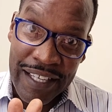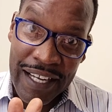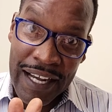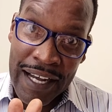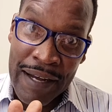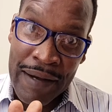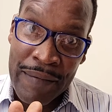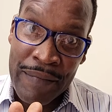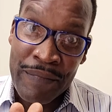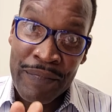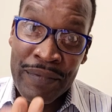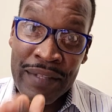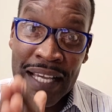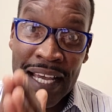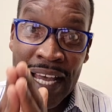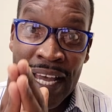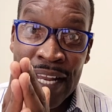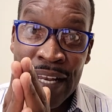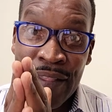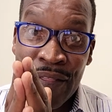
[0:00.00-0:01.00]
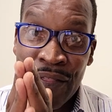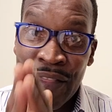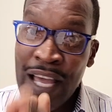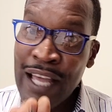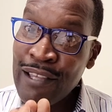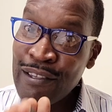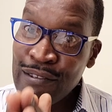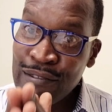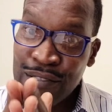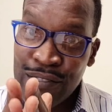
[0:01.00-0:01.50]
And
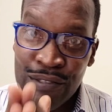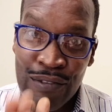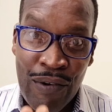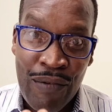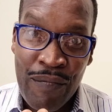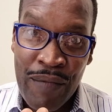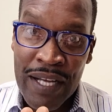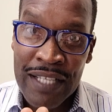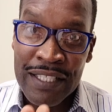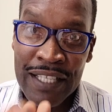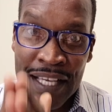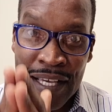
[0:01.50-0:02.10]
thank you so much.